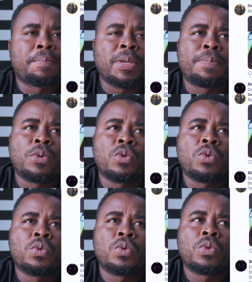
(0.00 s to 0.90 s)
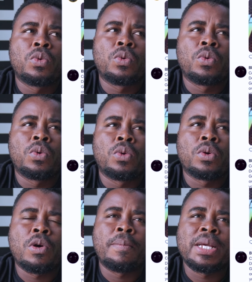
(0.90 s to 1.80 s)
people
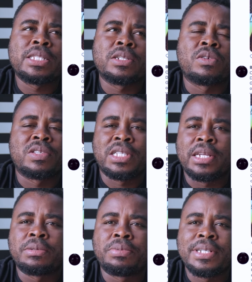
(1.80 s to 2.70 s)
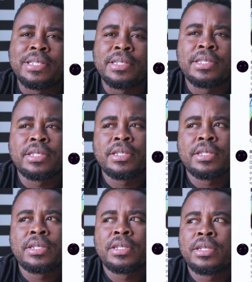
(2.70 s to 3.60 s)
commenting on the celebrities'
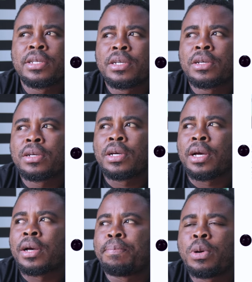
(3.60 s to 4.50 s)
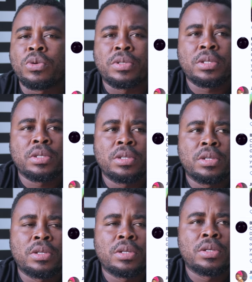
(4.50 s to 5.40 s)
uh, post.
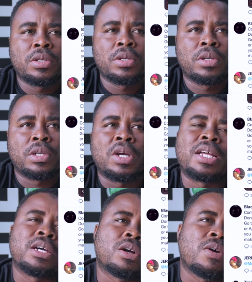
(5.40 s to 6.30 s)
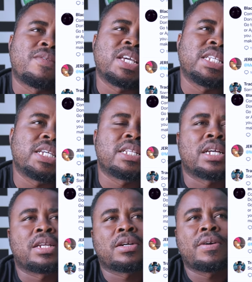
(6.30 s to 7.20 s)
You're undercover agent,
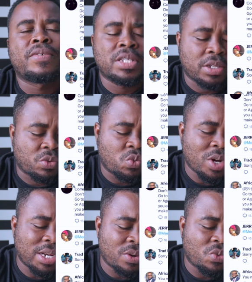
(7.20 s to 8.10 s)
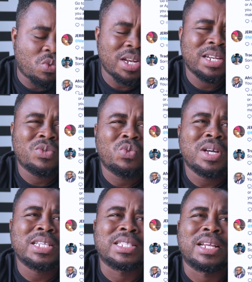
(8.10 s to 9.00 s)
undercover agent. What what
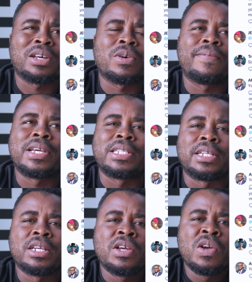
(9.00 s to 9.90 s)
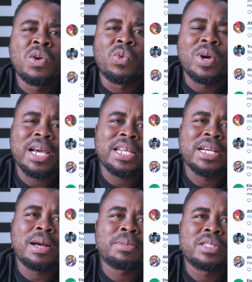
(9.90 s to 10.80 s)
what is undercover agent? What are they
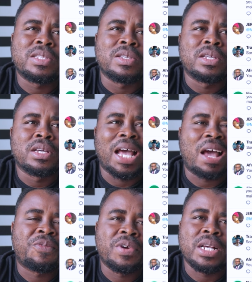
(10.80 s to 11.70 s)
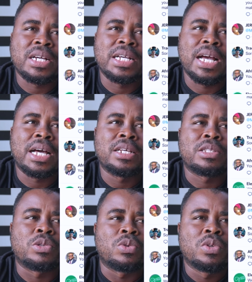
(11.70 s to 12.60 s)
coming to Africa, Ghana
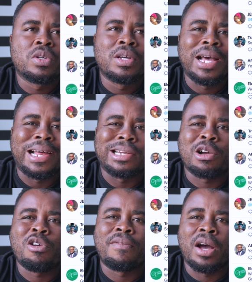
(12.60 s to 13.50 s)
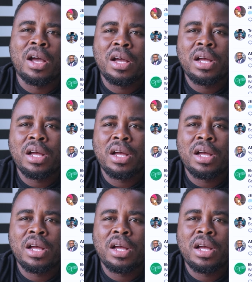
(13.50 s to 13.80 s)
to undercover?